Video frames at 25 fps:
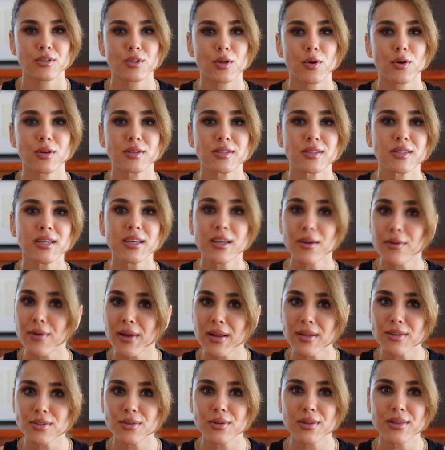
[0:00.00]
So stick
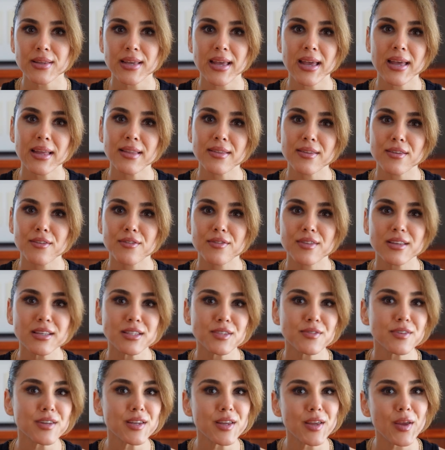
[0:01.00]
around till the end of
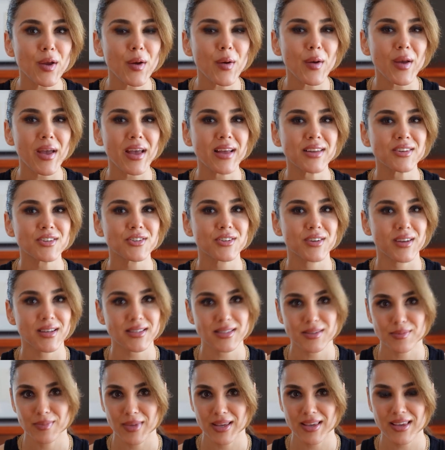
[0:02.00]
this video and
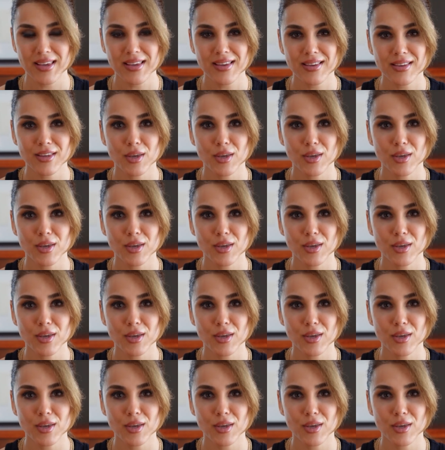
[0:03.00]
trust me,